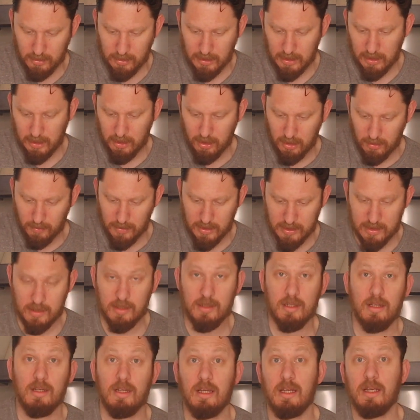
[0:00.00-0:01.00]
Thank you, Miss
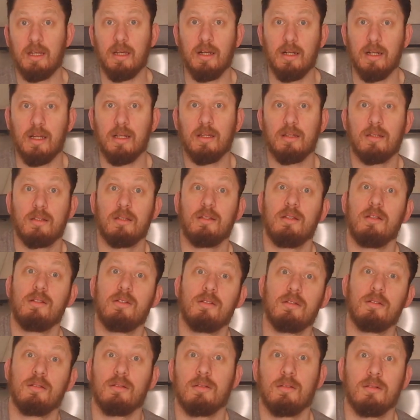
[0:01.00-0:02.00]
England
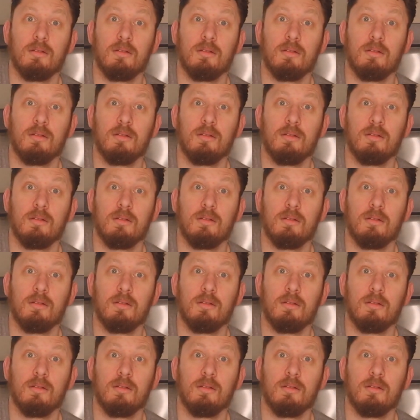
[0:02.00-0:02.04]
teacher.